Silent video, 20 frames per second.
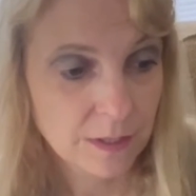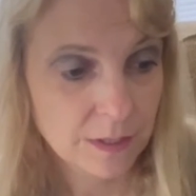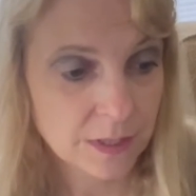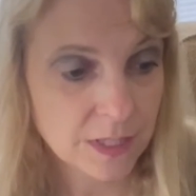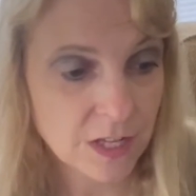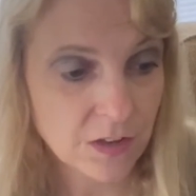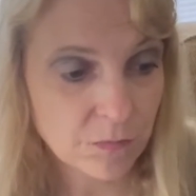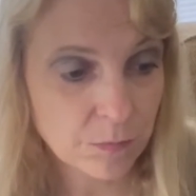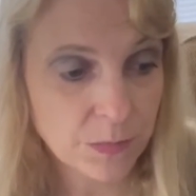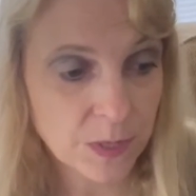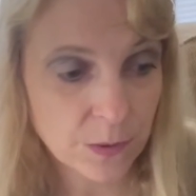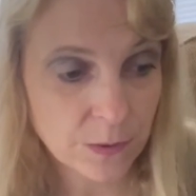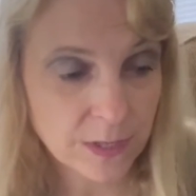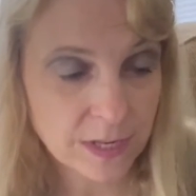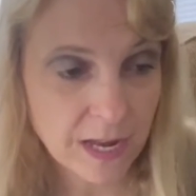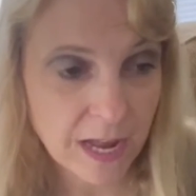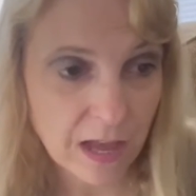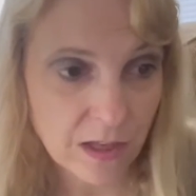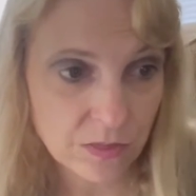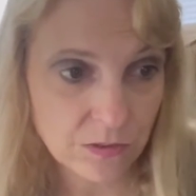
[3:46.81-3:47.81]
Love Mary
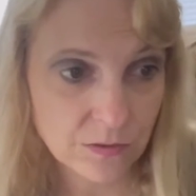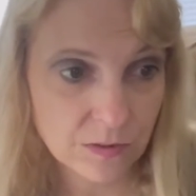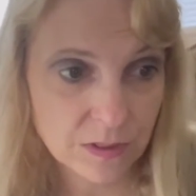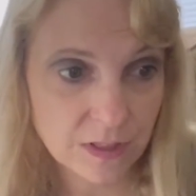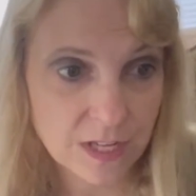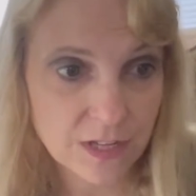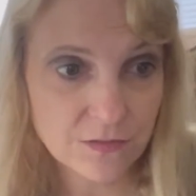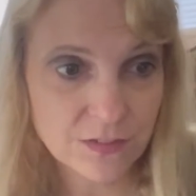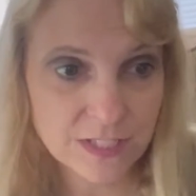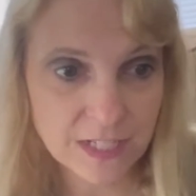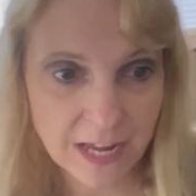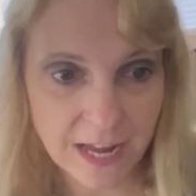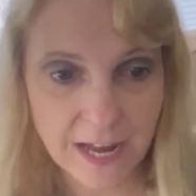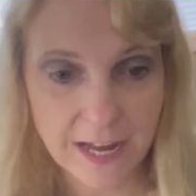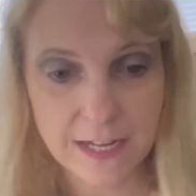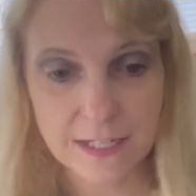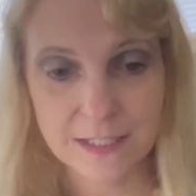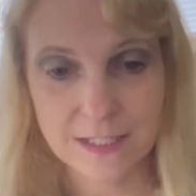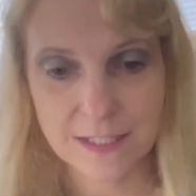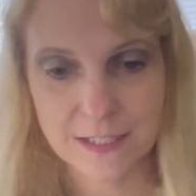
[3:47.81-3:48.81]
Catherine Loves
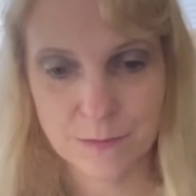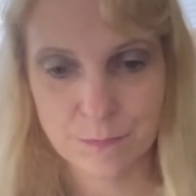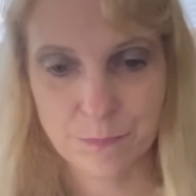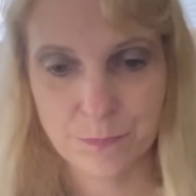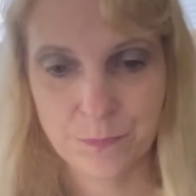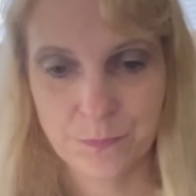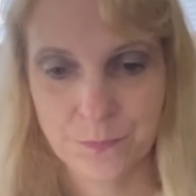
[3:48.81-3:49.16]
Cats.